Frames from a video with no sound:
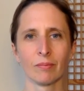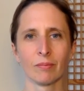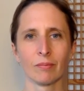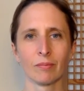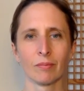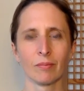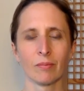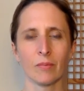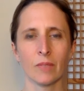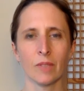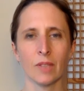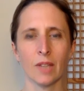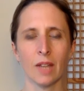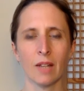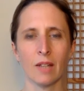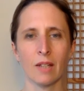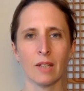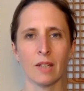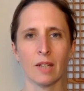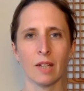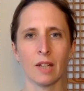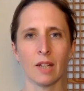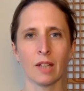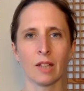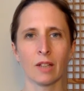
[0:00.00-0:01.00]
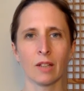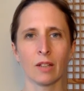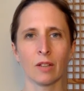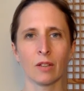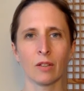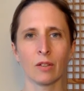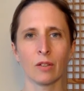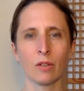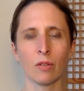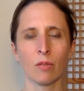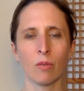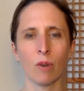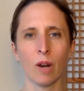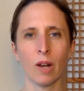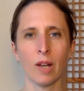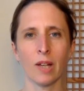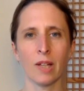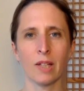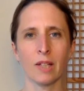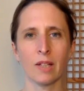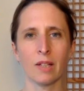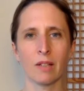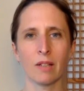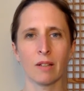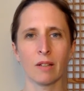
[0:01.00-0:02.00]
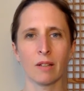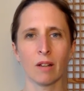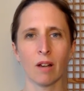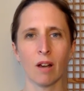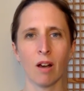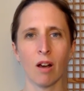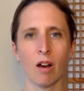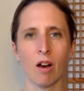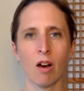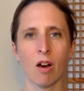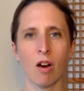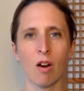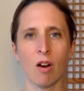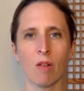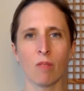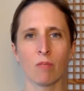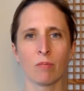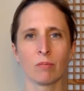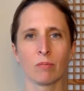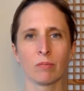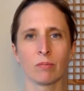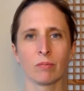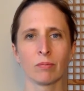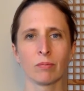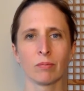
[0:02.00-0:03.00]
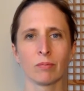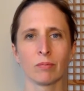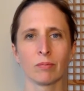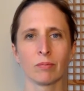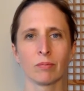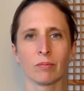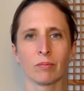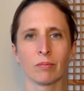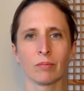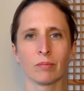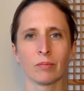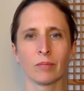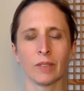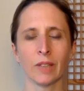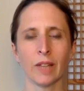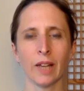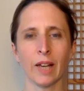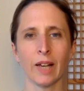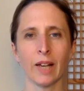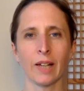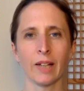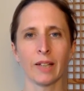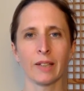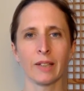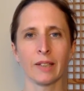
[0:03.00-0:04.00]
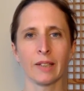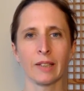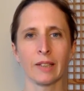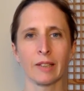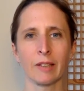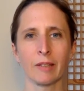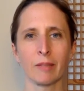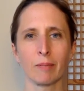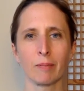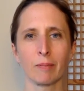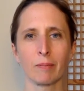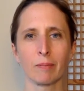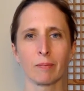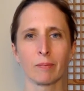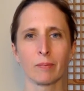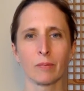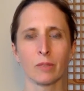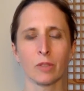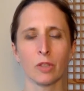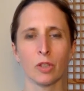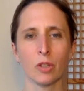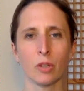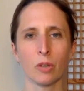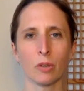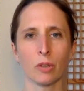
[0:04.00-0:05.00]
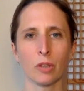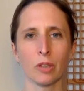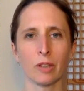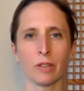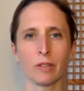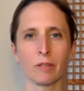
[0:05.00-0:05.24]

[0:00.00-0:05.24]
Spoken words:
And sensing the right arm and hand and shoulder.